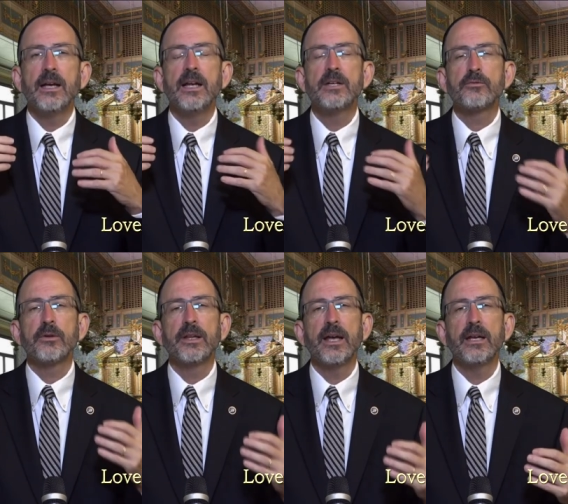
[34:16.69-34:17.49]
it's
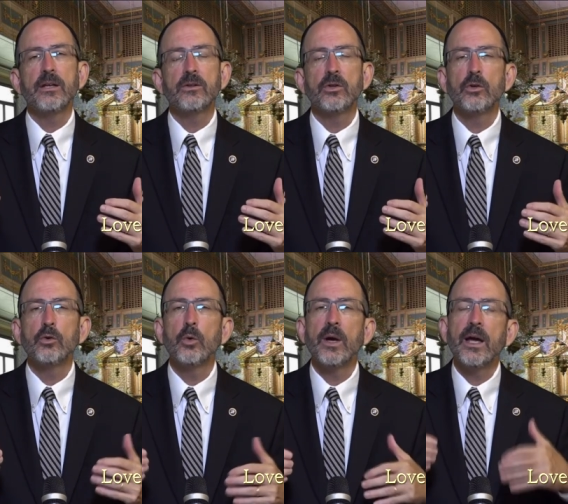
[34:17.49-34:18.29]
related
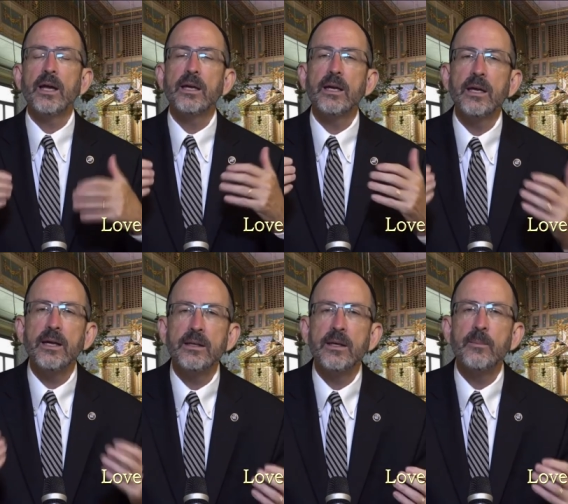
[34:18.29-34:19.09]
to a
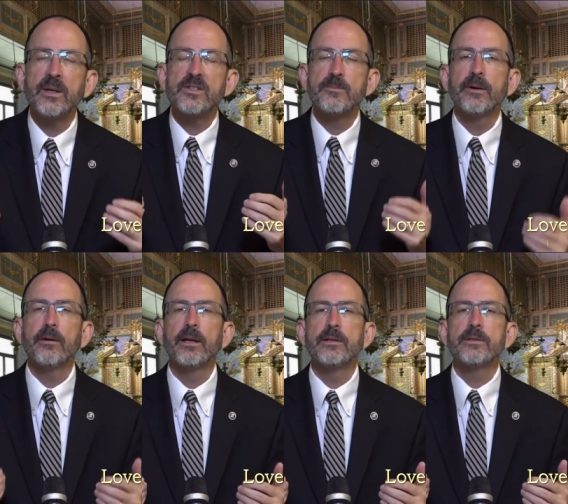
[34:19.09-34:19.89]
kingdom
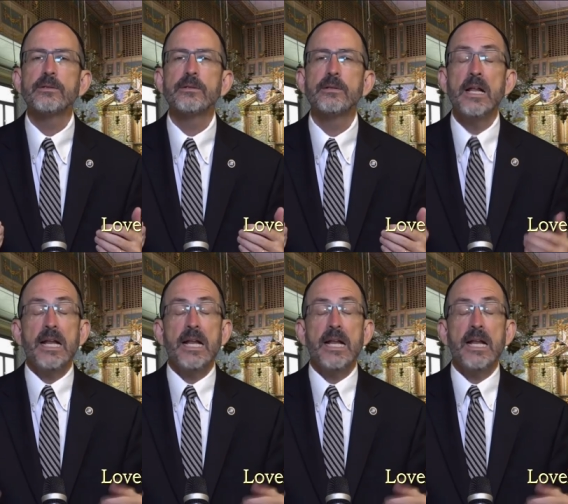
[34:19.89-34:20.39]
experience.